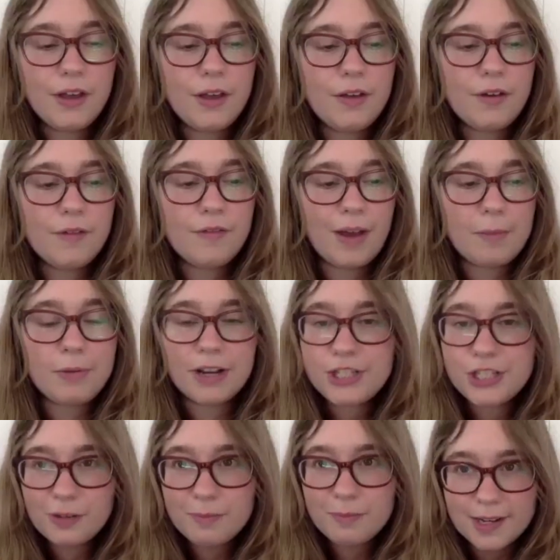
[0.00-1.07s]
vibrational
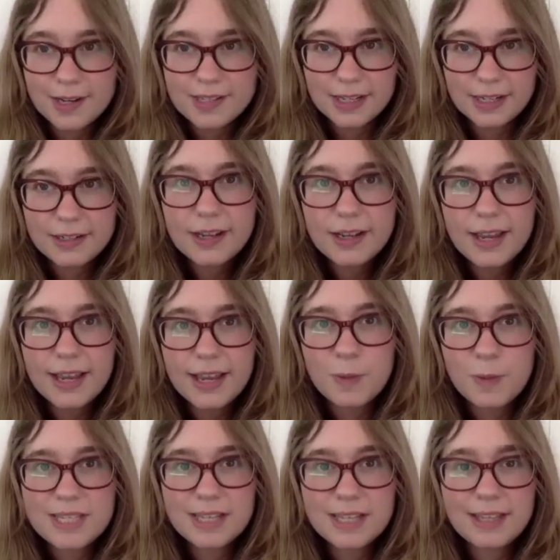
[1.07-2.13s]
medicine. It's
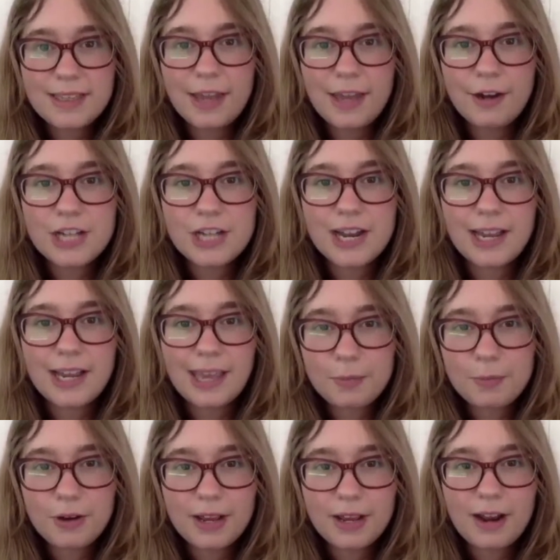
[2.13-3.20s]
basically the
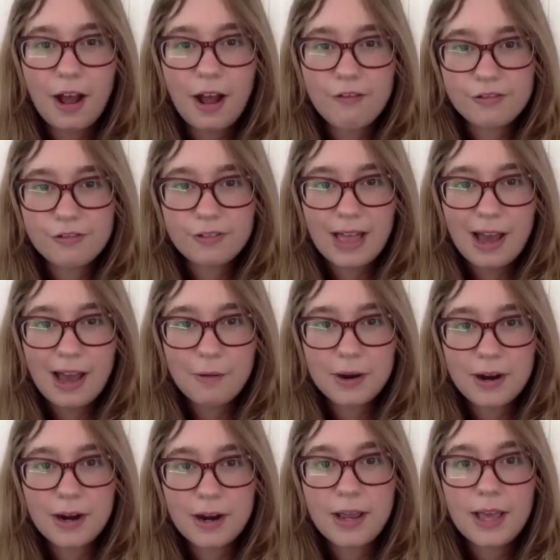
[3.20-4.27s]
energetic imprint of a
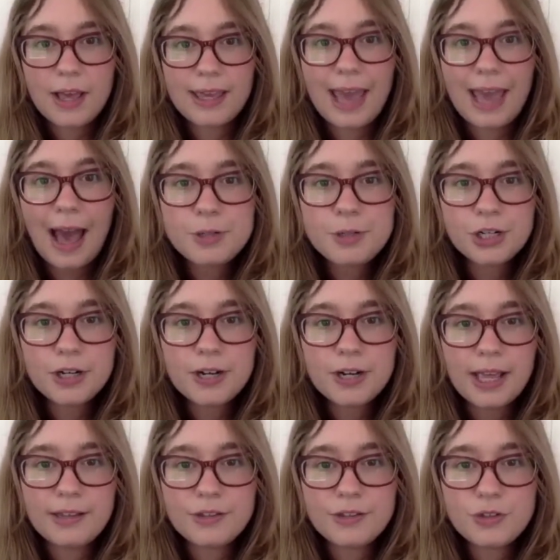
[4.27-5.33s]
flower
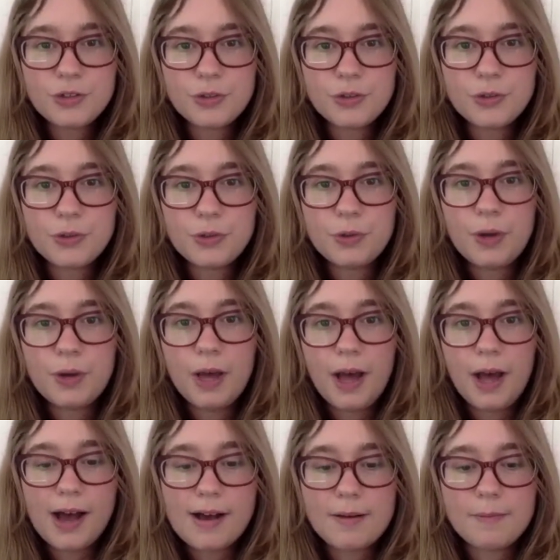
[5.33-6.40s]
captured into
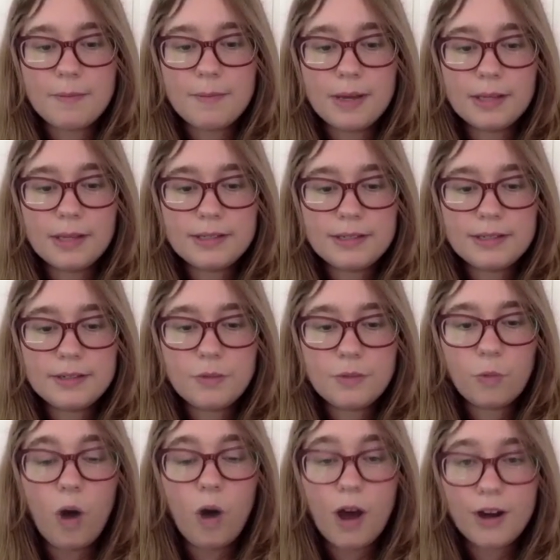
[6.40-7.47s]

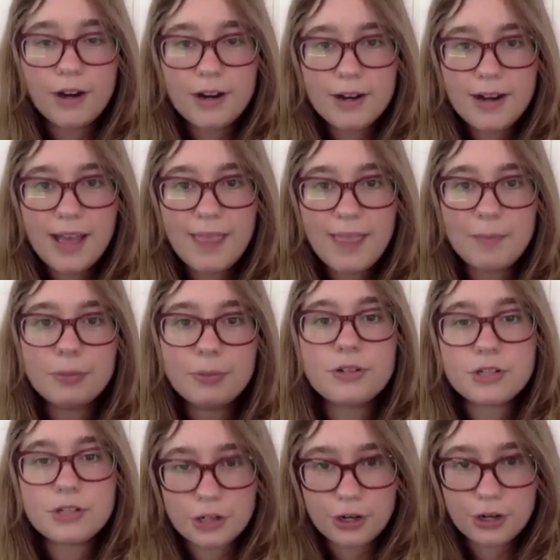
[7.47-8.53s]
water and then
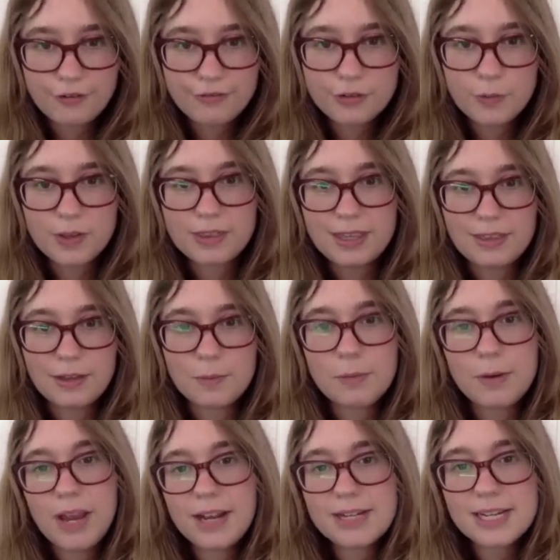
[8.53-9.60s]
preserved with either
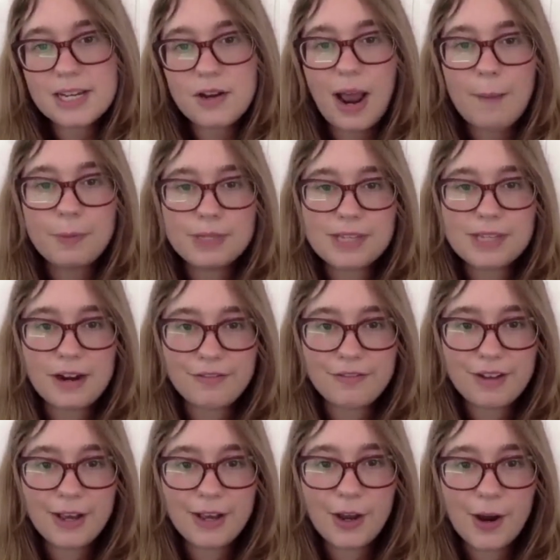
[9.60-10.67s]
brandy or apple cider
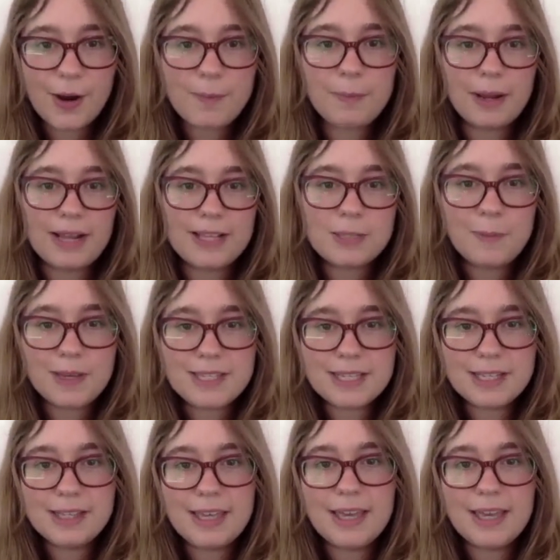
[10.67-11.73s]
vinegar, but it's
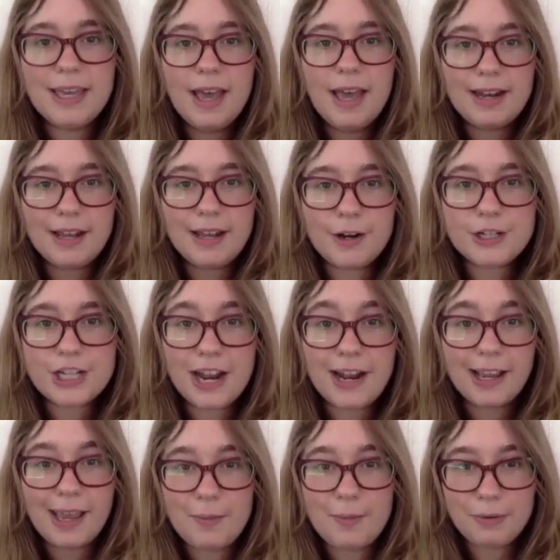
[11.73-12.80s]
basically an
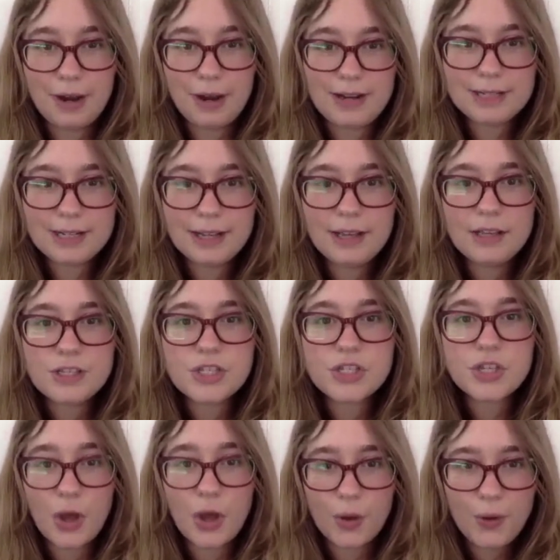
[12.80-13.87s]
energetic imprint.
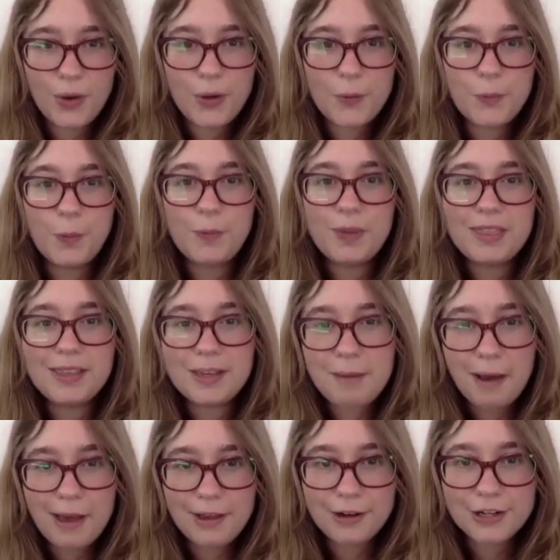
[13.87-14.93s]
So when we think
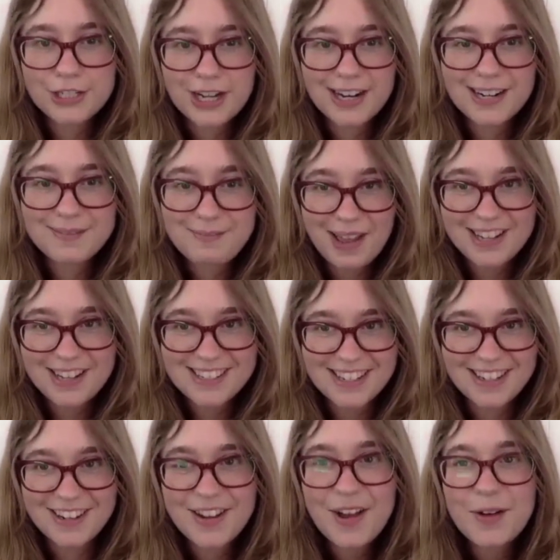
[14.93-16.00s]
about energetic
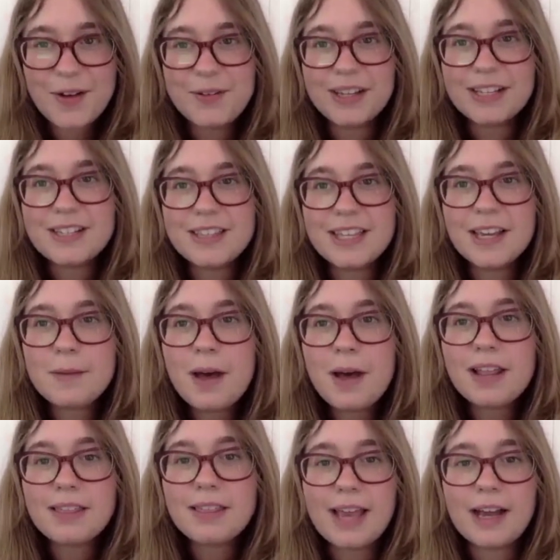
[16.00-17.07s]
medicine, we can think about
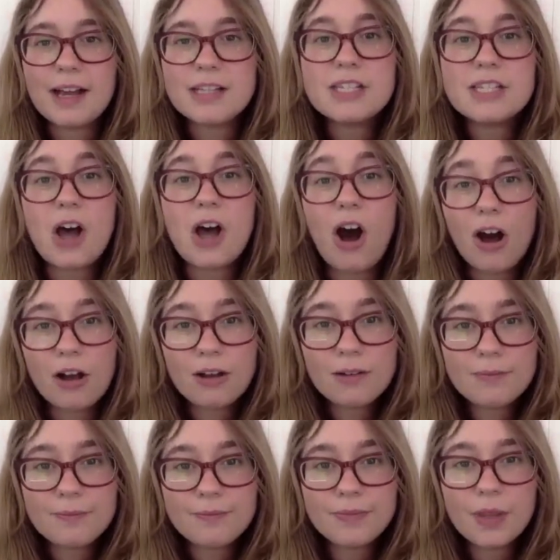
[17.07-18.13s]
it like a song
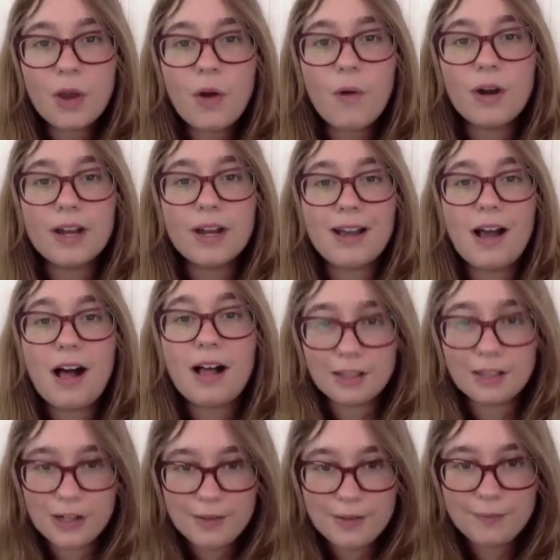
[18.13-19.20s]
or a
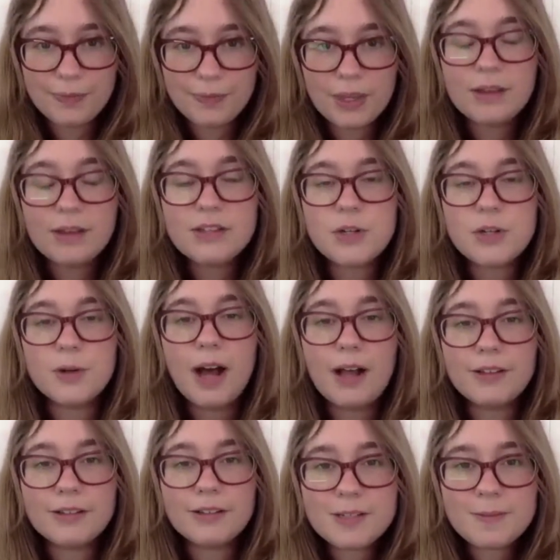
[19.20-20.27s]
color. So
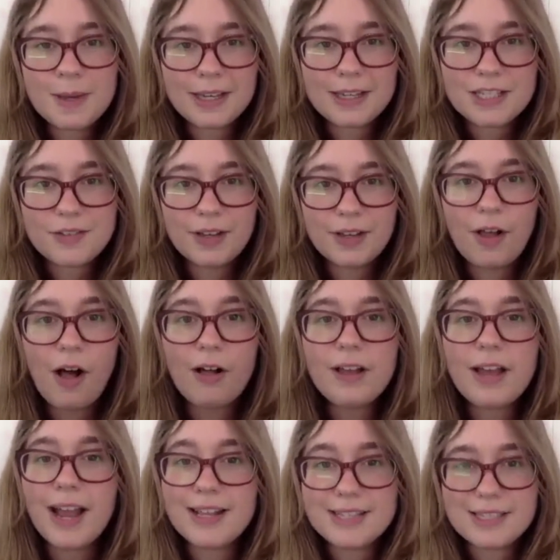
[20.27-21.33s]
colors make us feel all
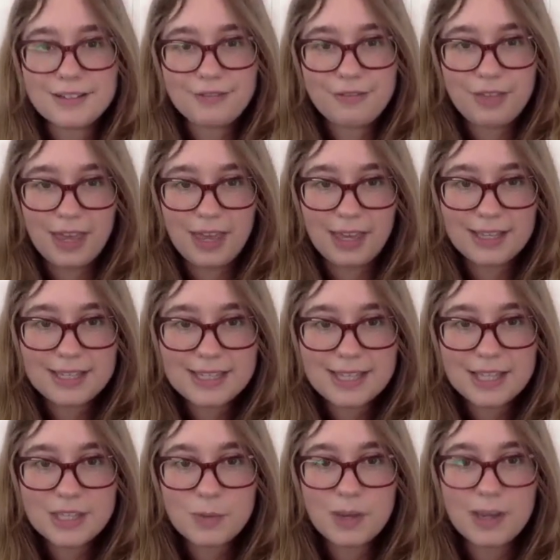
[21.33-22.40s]
kinds of things.
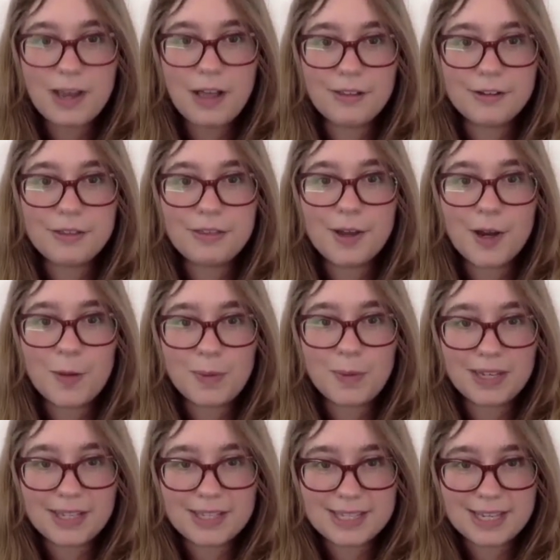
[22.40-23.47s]
That's why color therapy
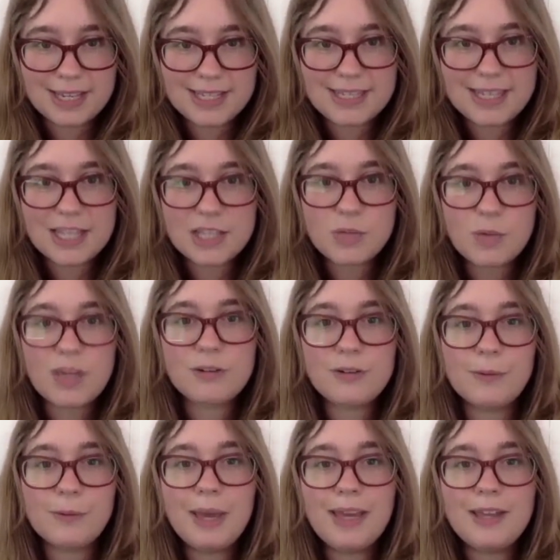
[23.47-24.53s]
exists. That's why you don't
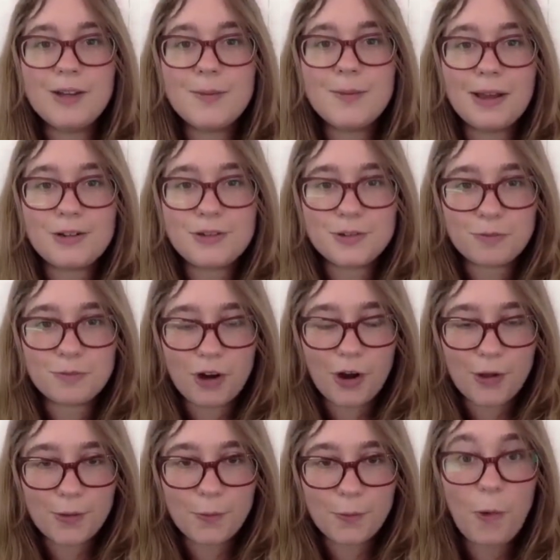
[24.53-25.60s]
paint your bedroom
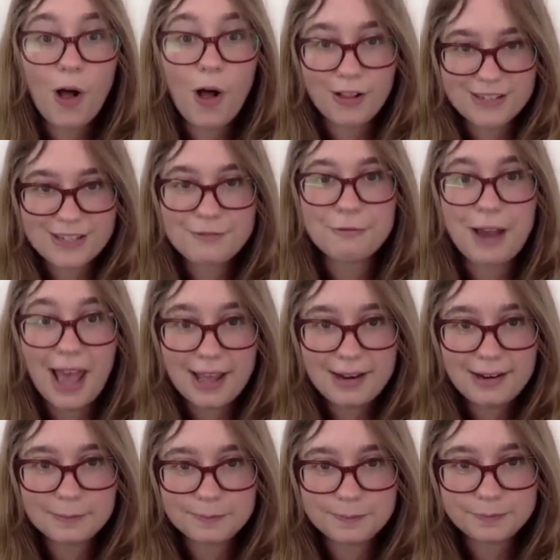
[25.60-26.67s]
walls
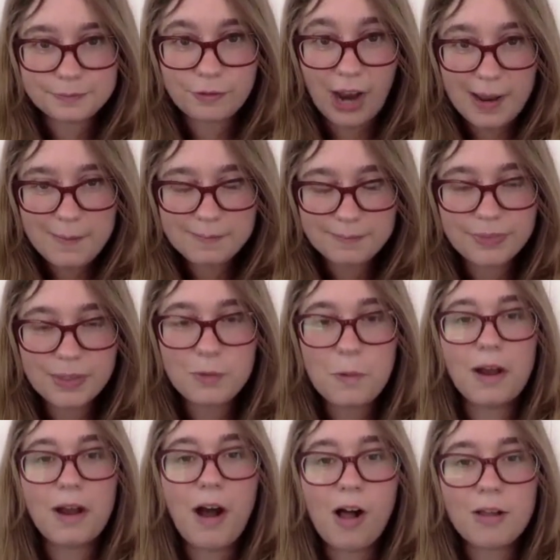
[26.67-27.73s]
red, right?
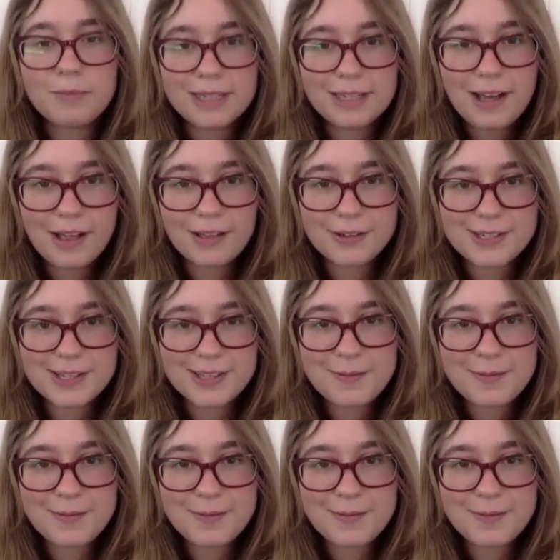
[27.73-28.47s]
We want calming